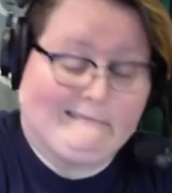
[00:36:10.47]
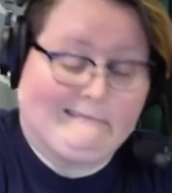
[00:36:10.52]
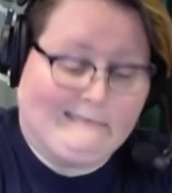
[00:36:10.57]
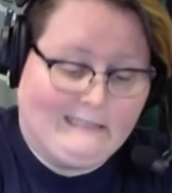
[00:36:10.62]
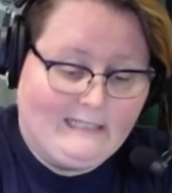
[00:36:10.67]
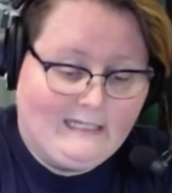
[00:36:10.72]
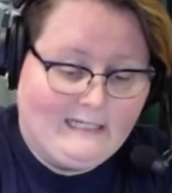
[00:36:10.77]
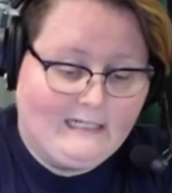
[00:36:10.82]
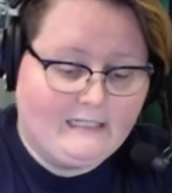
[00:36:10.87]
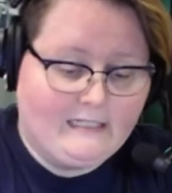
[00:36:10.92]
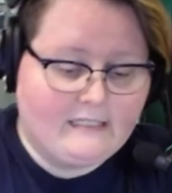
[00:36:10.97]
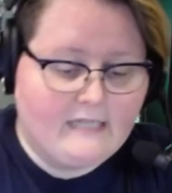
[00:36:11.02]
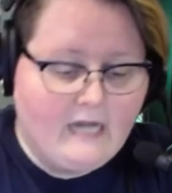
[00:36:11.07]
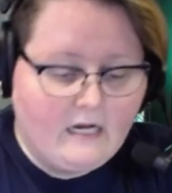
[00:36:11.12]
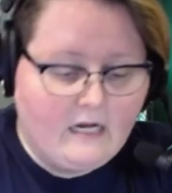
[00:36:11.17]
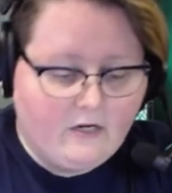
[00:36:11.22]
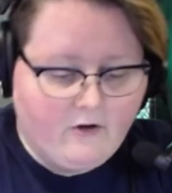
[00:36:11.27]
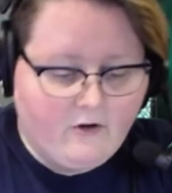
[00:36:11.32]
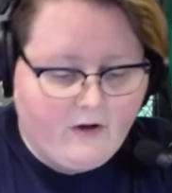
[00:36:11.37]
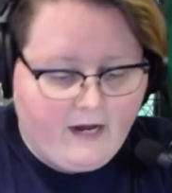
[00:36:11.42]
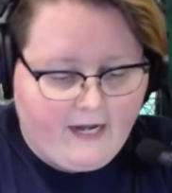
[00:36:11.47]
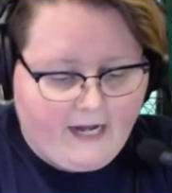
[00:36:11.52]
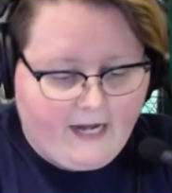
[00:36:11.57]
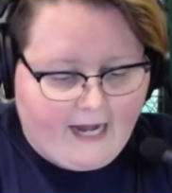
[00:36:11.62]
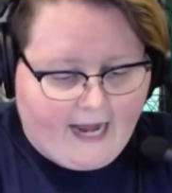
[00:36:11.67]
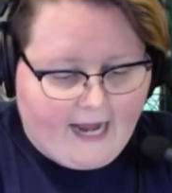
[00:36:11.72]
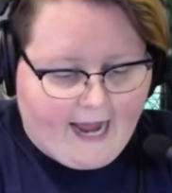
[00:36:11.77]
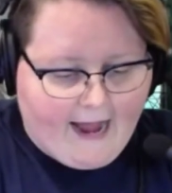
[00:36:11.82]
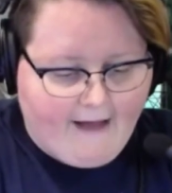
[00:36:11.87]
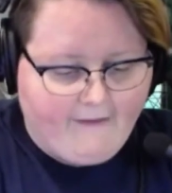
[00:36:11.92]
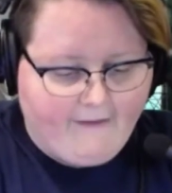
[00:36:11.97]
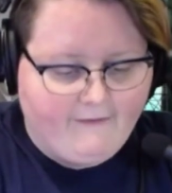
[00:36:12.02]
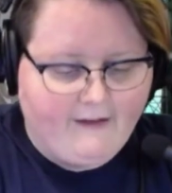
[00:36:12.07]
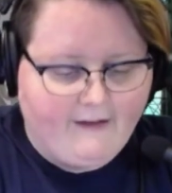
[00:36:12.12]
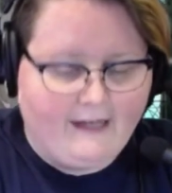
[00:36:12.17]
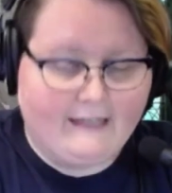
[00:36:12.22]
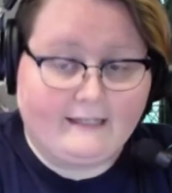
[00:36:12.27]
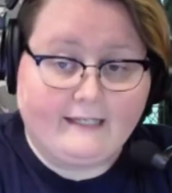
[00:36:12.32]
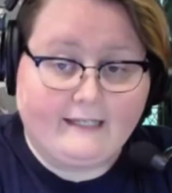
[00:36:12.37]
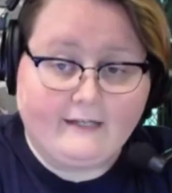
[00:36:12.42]
It's not great. I have a
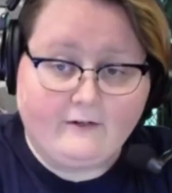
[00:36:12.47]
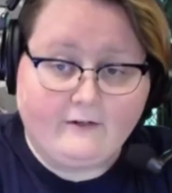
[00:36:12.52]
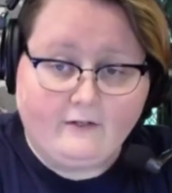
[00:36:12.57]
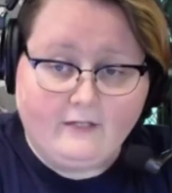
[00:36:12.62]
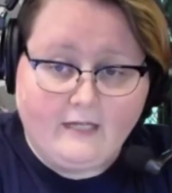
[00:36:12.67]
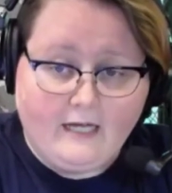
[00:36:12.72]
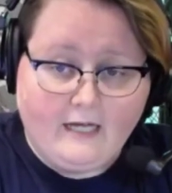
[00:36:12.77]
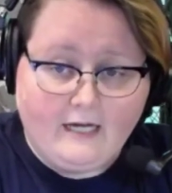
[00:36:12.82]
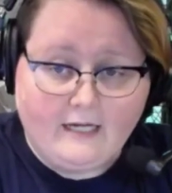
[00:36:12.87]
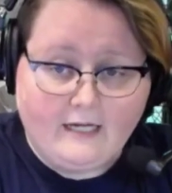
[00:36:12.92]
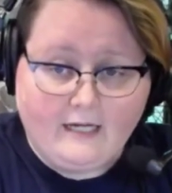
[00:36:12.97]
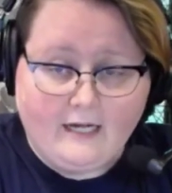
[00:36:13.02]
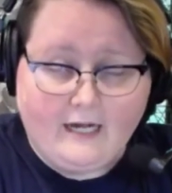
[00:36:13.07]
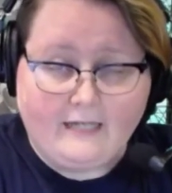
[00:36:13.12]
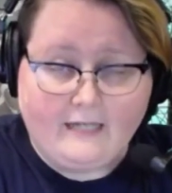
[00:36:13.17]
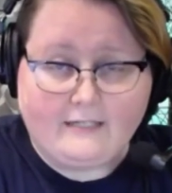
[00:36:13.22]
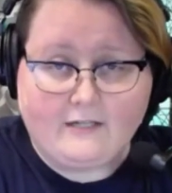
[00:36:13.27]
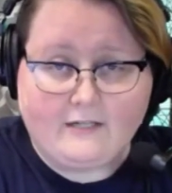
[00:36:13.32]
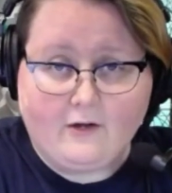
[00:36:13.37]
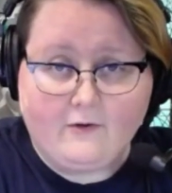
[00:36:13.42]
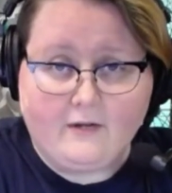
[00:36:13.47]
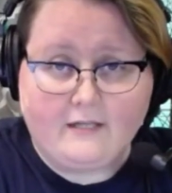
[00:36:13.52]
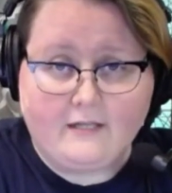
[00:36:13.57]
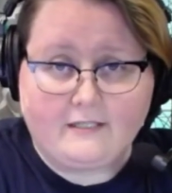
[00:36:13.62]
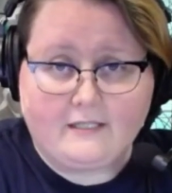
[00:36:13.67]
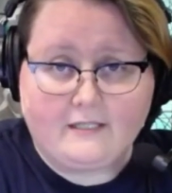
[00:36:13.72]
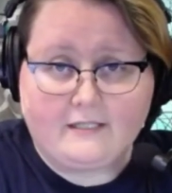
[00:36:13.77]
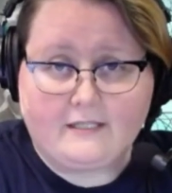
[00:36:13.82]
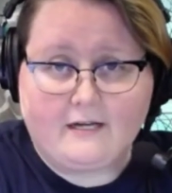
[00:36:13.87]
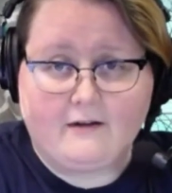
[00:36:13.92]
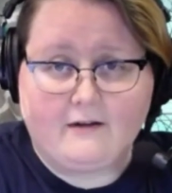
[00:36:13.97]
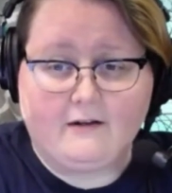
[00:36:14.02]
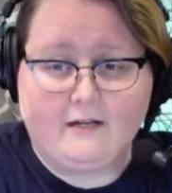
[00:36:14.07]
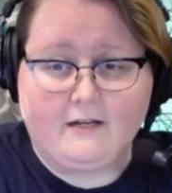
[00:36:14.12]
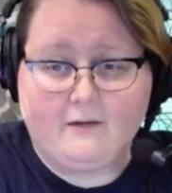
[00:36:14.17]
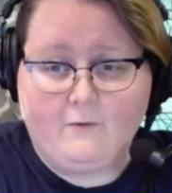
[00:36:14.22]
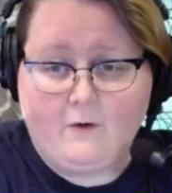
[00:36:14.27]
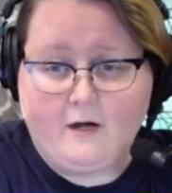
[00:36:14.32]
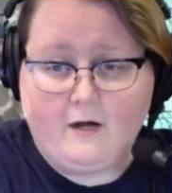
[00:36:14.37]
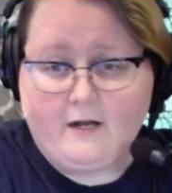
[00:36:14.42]
little luck. I don't necessarily
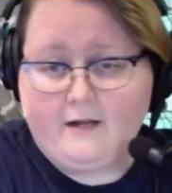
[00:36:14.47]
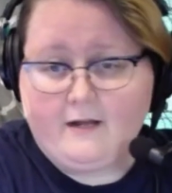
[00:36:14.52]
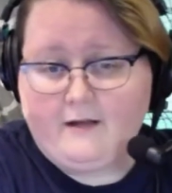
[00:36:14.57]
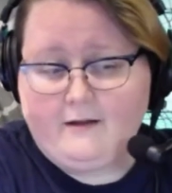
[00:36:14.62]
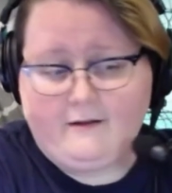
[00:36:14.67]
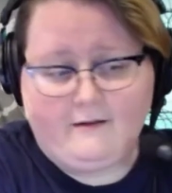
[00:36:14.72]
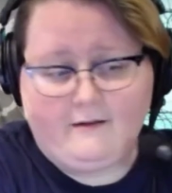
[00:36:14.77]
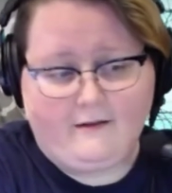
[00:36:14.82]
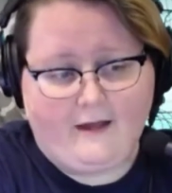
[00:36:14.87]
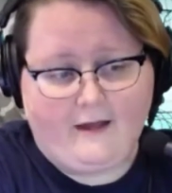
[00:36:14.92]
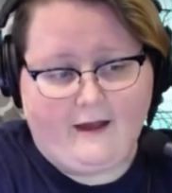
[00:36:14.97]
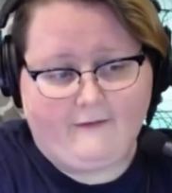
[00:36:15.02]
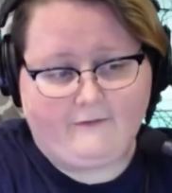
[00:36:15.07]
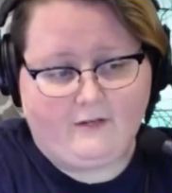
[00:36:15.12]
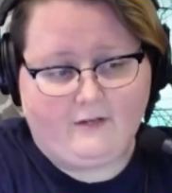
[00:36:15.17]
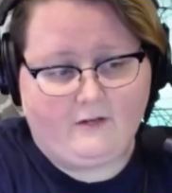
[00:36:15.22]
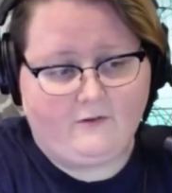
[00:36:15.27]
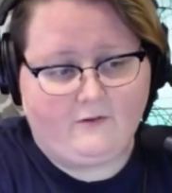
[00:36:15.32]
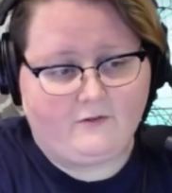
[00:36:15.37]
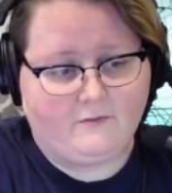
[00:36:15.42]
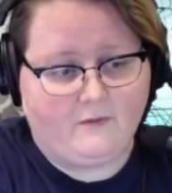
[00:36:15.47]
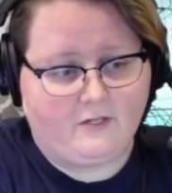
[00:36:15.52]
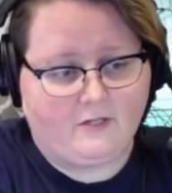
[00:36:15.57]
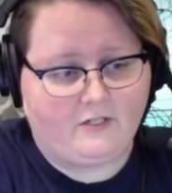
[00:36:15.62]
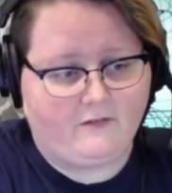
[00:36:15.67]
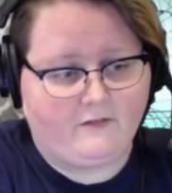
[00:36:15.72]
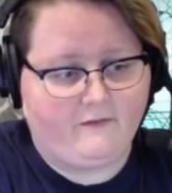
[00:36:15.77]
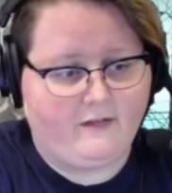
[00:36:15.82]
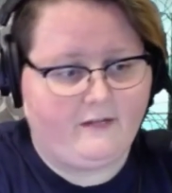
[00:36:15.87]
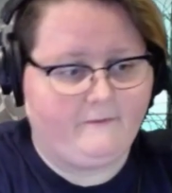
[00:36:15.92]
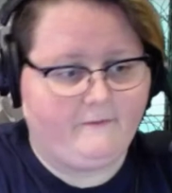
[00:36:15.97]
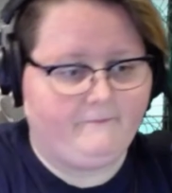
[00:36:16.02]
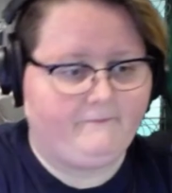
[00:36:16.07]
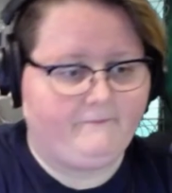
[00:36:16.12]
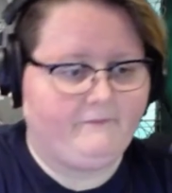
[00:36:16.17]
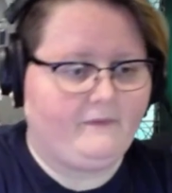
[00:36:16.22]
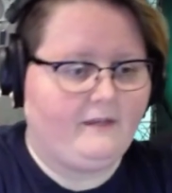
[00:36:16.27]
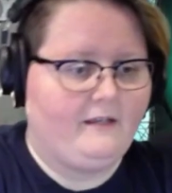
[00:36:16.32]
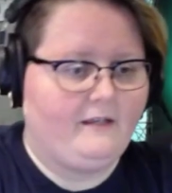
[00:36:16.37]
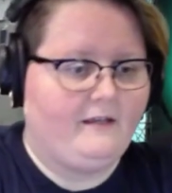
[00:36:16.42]
want to have to use much of it.
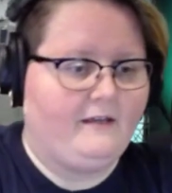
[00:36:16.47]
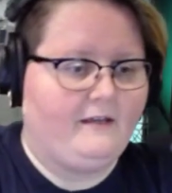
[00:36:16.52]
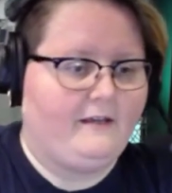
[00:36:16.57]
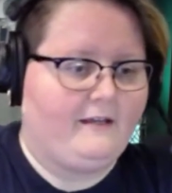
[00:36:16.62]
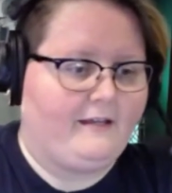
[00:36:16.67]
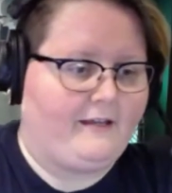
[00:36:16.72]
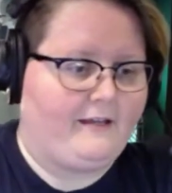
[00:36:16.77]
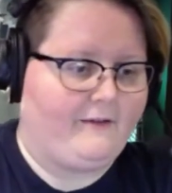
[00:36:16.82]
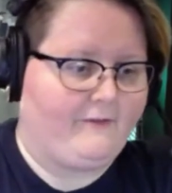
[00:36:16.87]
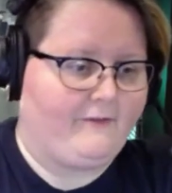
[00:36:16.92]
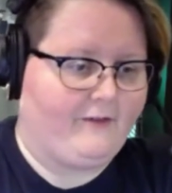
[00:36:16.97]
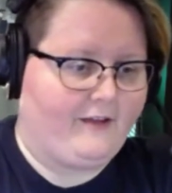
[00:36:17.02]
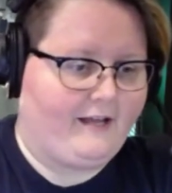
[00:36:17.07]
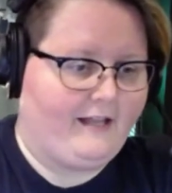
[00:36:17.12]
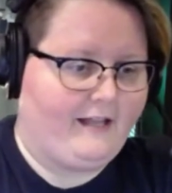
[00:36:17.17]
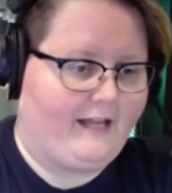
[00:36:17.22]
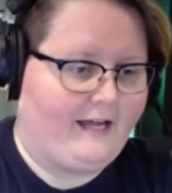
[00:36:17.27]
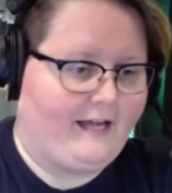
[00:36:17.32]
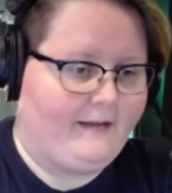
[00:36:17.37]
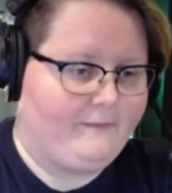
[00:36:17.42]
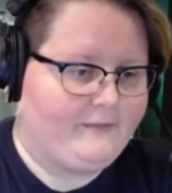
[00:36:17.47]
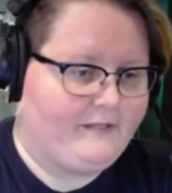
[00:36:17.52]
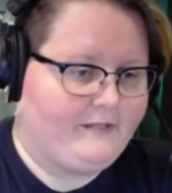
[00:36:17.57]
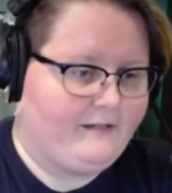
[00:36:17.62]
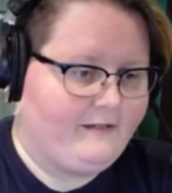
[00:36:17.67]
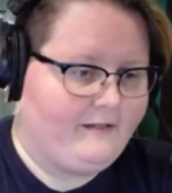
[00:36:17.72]
Give her the clamps.